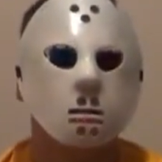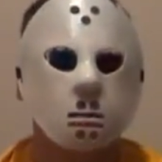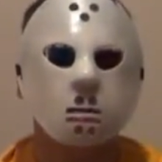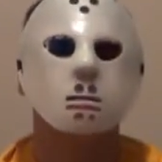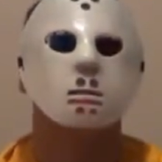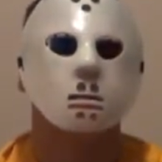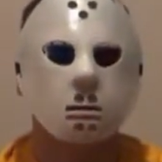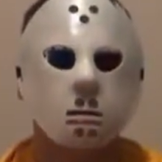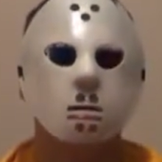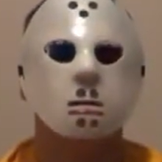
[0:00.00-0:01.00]
Just
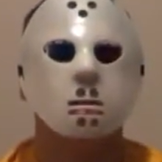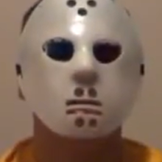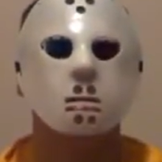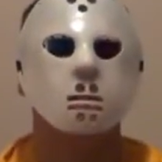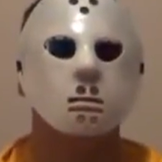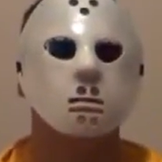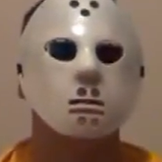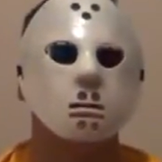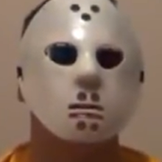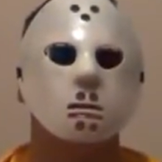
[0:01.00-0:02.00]
as long
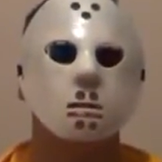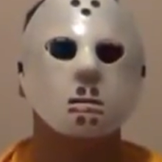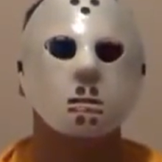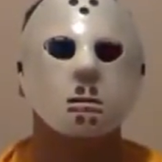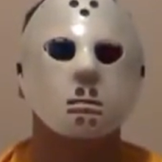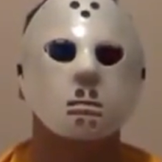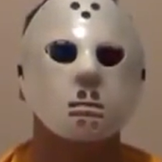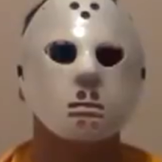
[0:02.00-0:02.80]
as, you know,